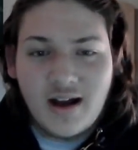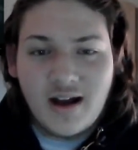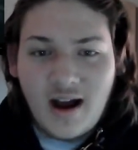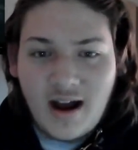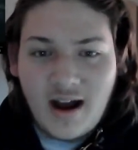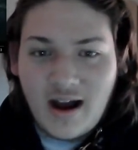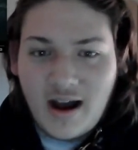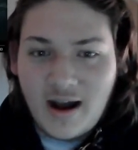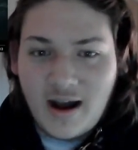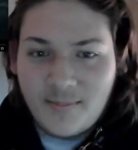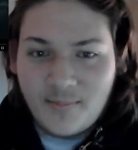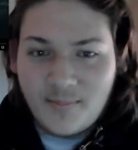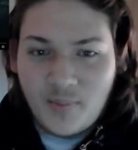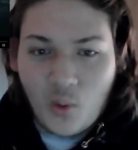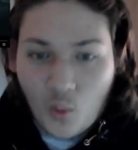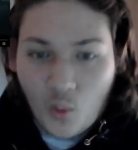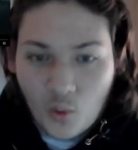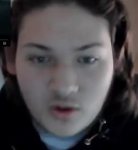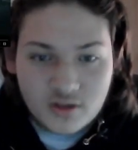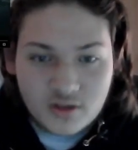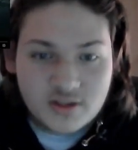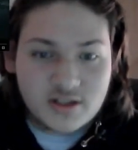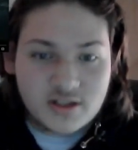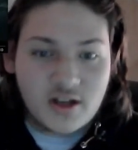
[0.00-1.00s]
but
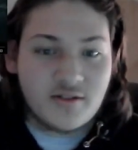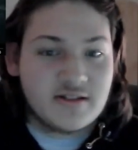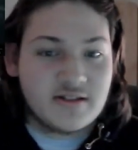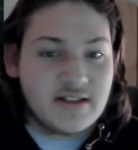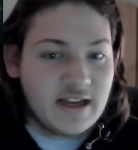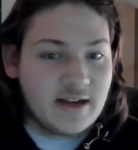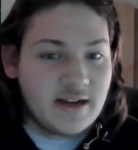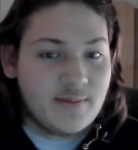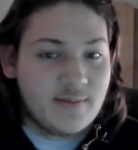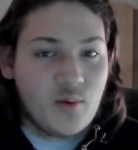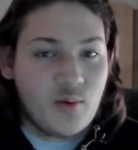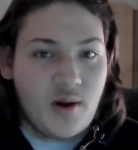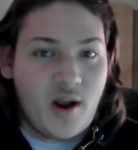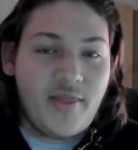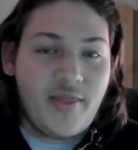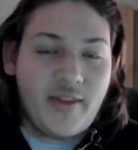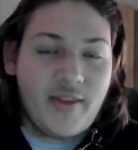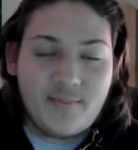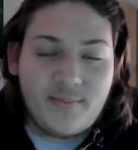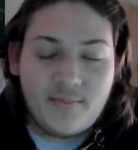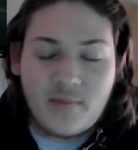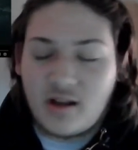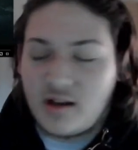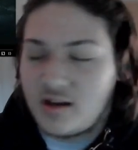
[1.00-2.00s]
also Sick Boy, I
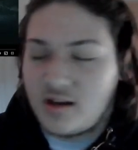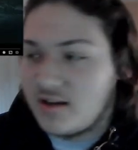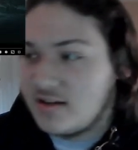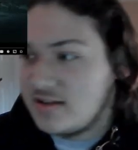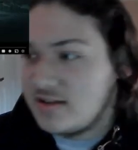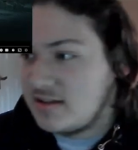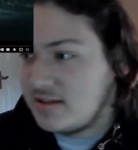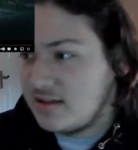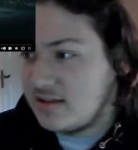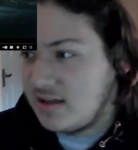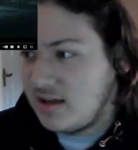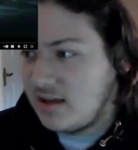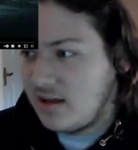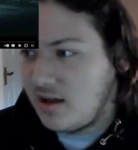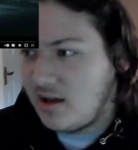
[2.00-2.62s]
think, because